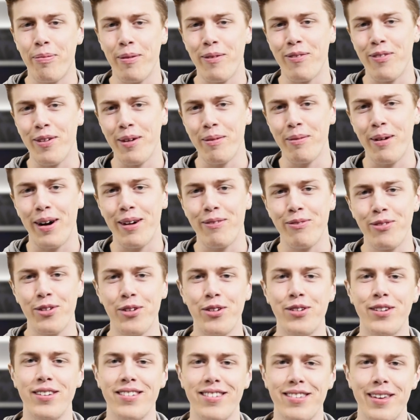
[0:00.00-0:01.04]
prefer my
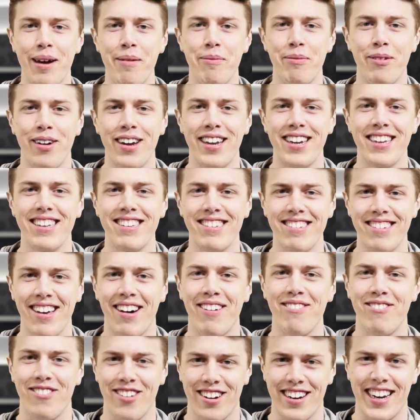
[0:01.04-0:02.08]
food to separate
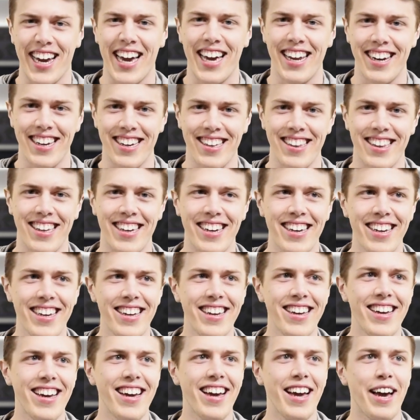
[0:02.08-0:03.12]
itself organically.
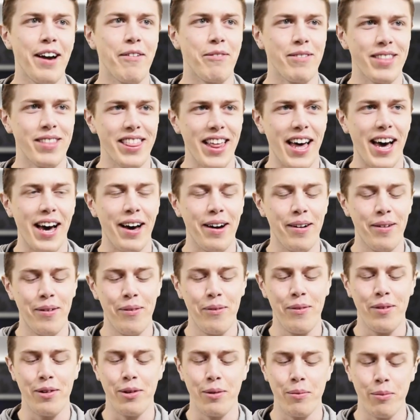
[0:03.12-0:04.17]
And with that,
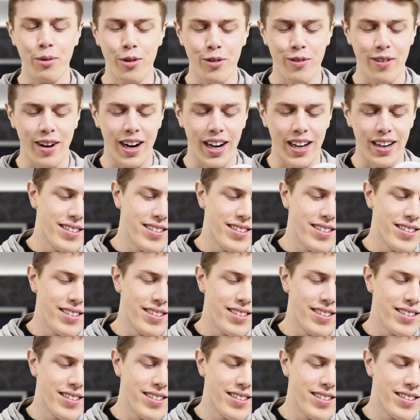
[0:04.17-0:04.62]
we will move on.